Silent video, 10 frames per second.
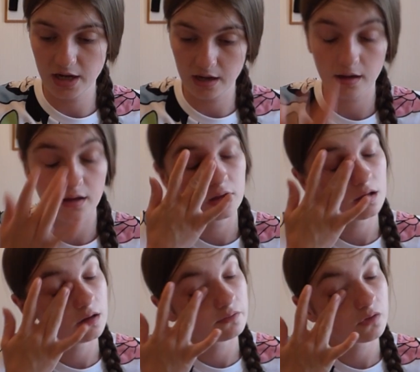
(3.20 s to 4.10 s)
eye
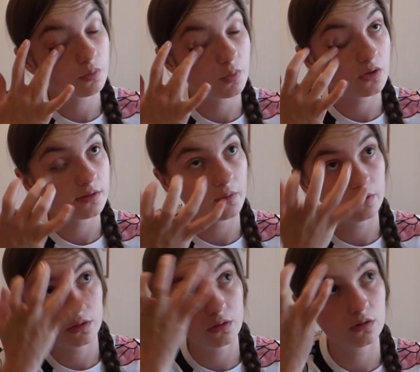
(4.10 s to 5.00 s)
and I just pulled out a
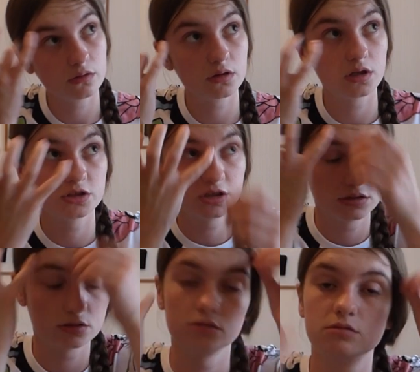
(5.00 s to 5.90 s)
lot of
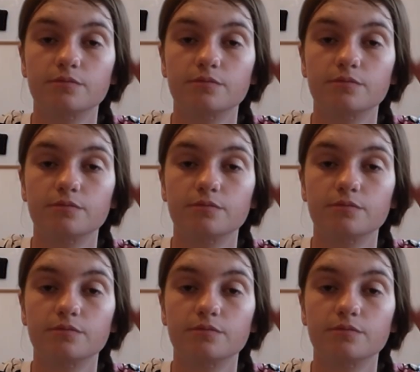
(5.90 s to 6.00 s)
lashes.